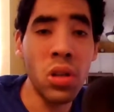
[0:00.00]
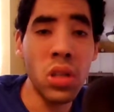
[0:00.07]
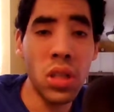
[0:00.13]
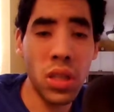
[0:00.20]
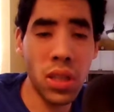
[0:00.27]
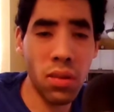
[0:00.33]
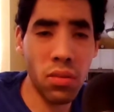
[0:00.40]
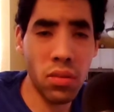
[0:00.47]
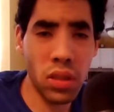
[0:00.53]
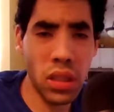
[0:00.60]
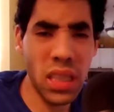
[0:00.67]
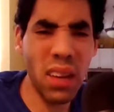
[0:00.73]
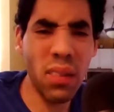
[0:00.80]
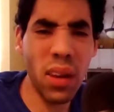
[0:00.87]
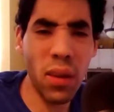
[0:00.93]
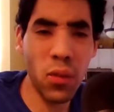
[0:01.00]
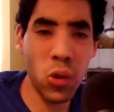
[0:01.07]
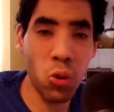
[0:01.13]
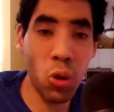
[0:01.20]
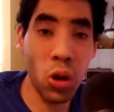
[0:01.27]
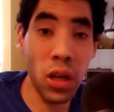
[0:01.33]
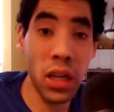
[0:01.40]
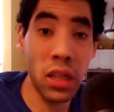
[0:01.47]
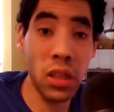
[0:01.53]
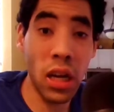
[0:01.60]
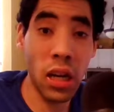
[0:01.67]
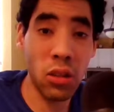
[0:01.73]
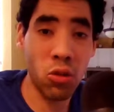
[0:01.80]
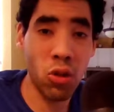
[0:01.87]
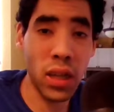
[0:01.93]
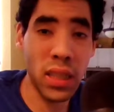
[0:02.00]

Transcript: save inventory, and not try